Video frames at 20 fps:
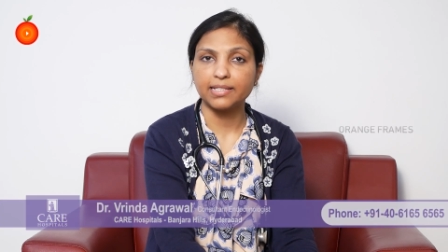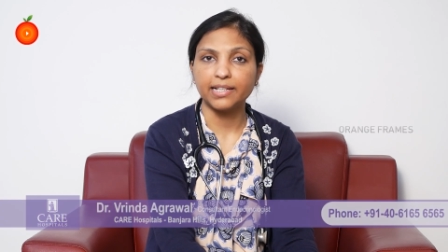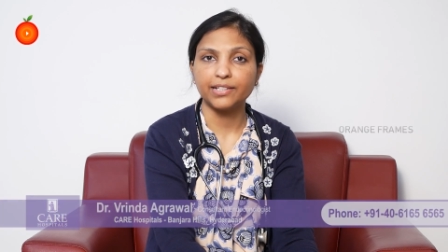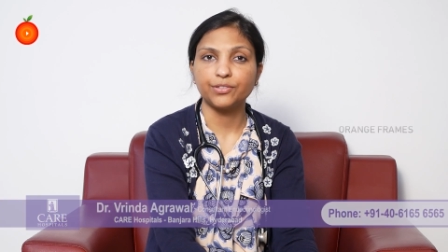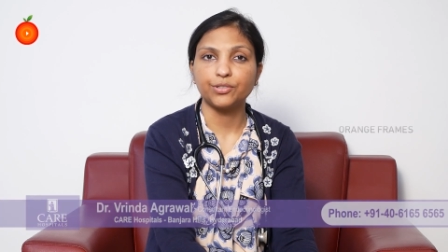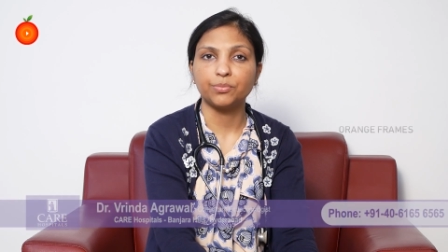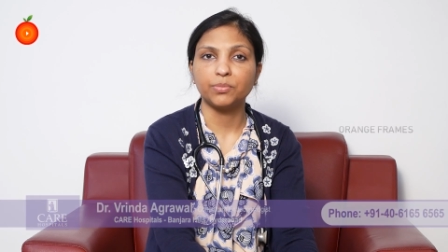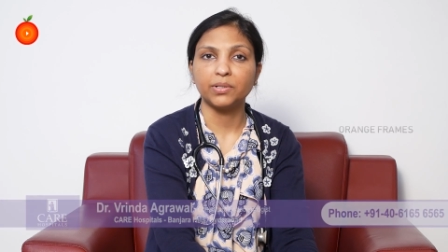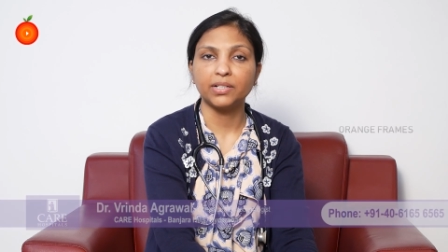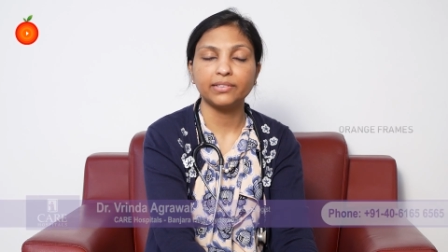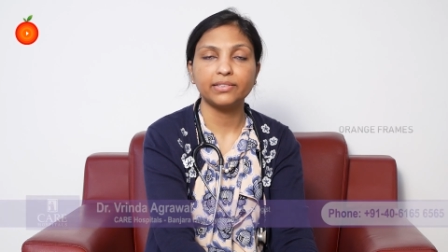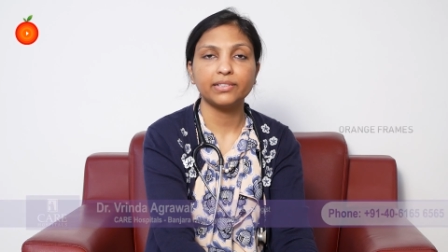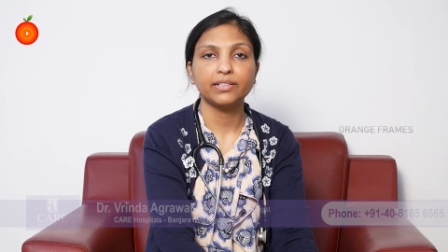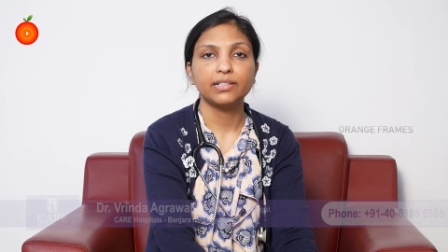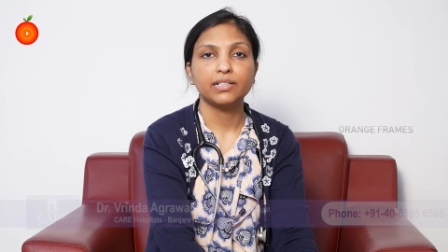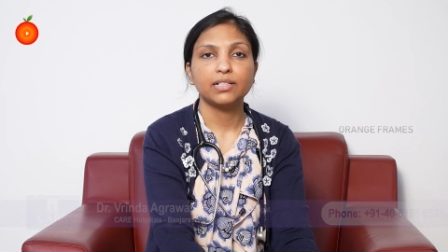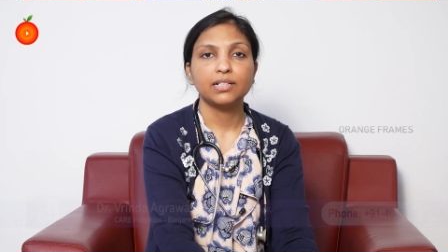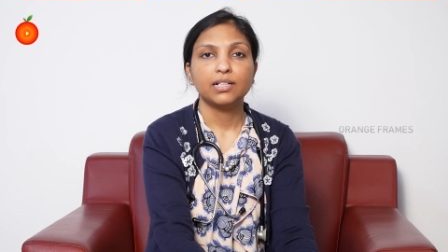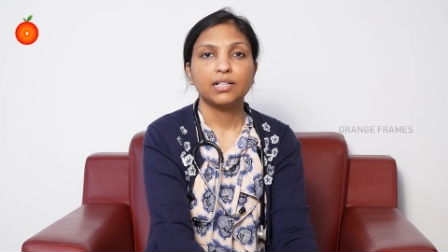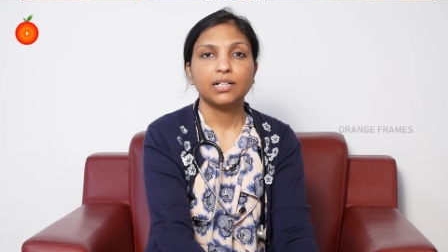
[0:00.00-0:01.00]
Hyderabad.
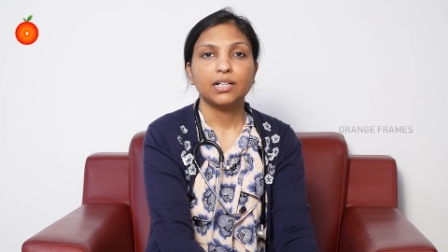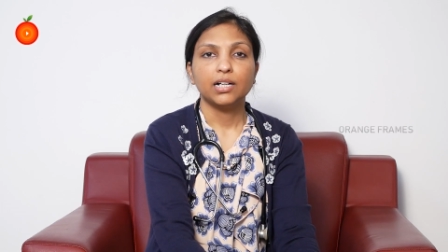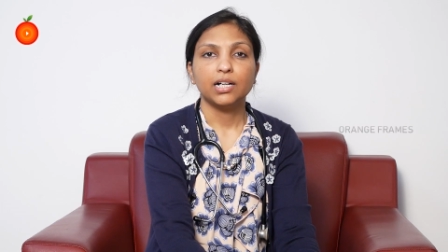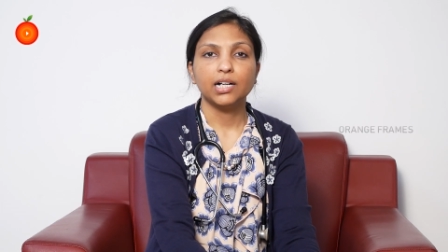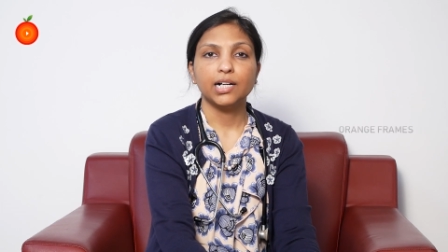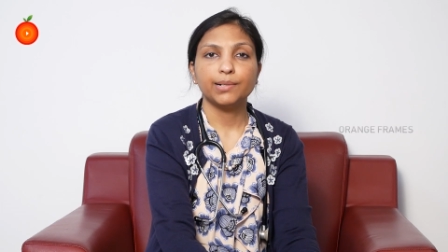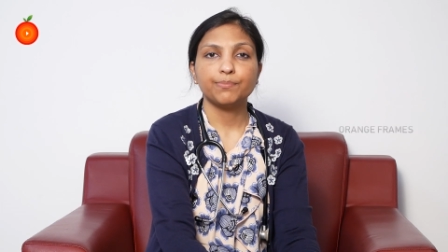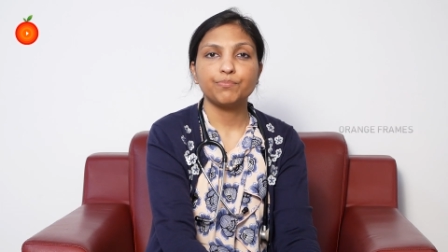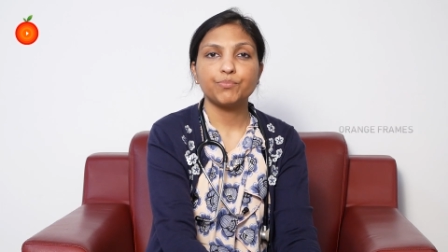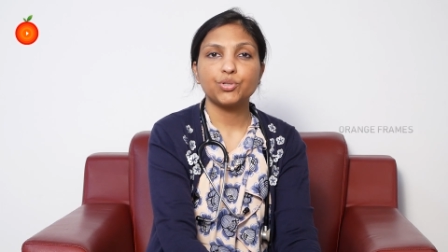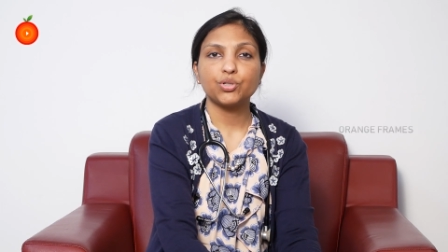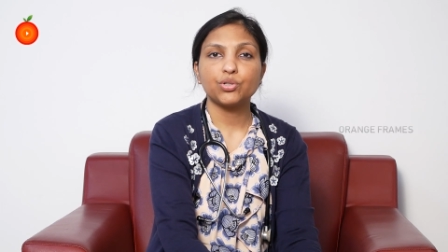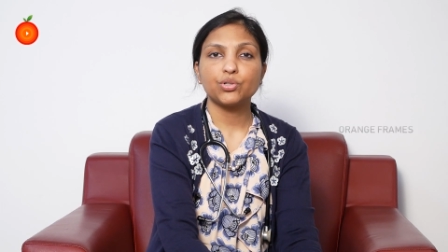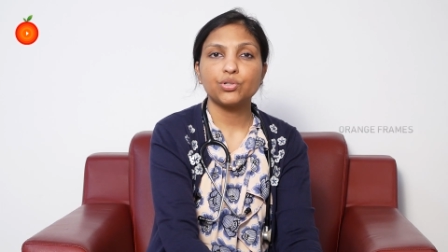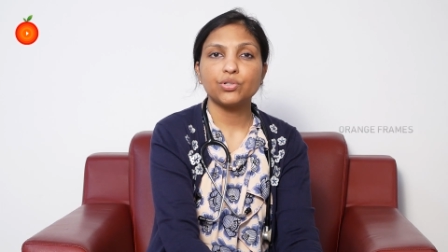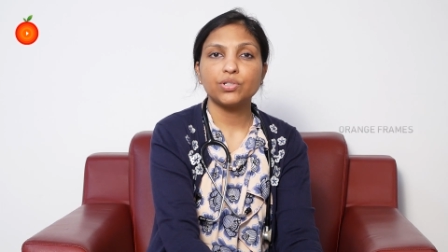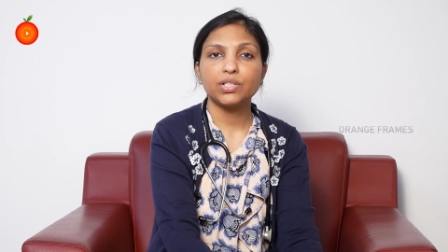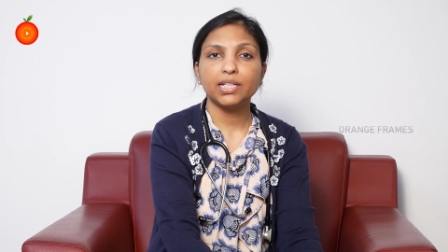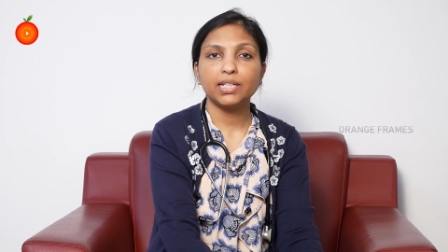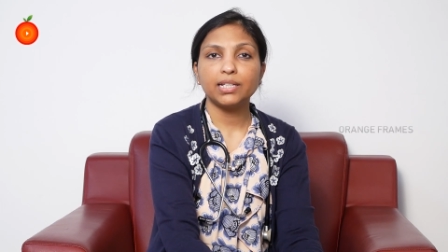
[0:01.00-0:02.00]
So
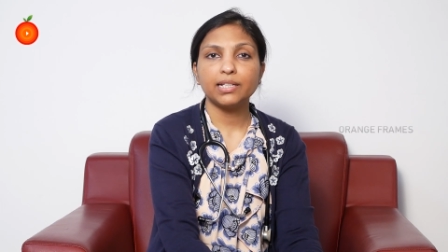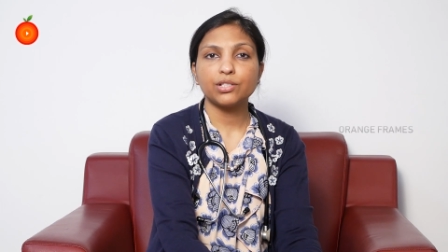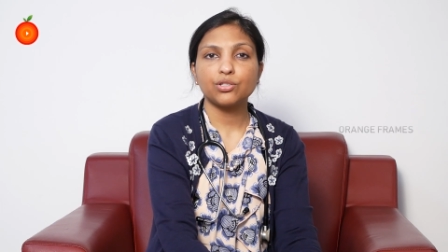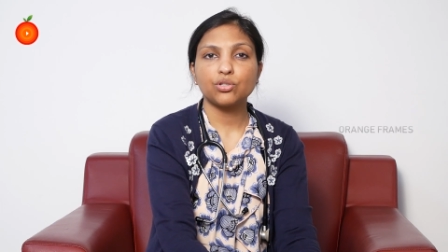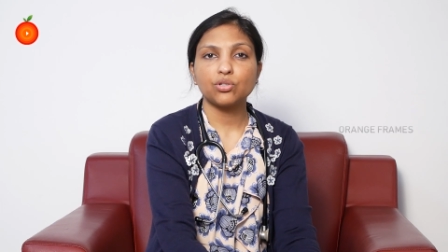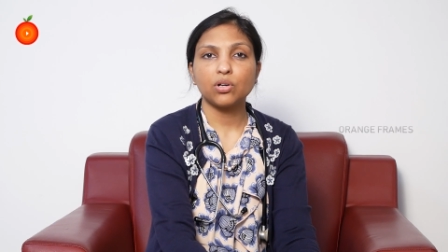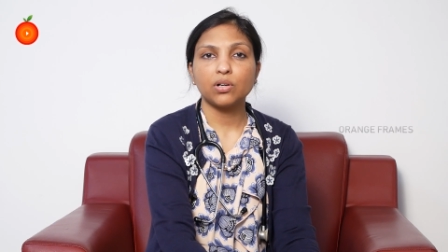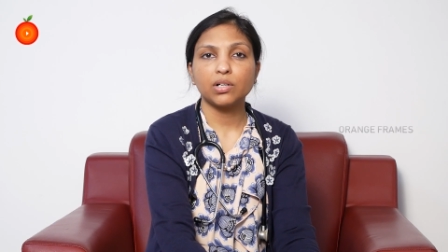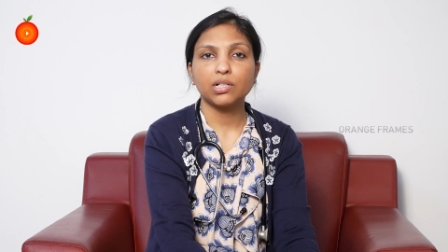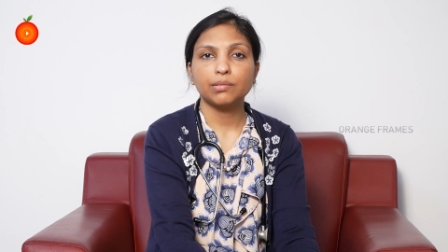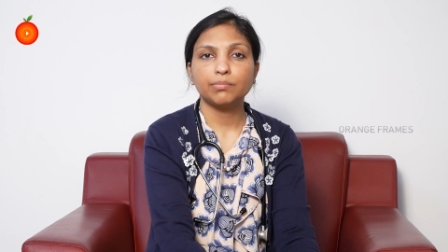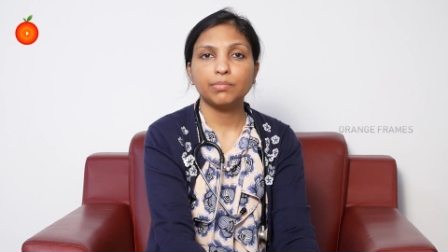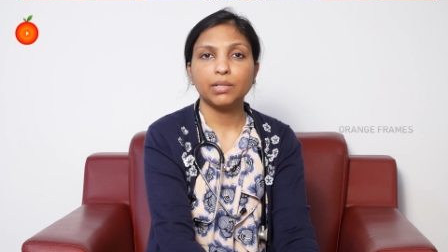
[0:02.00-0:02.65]
today let's talk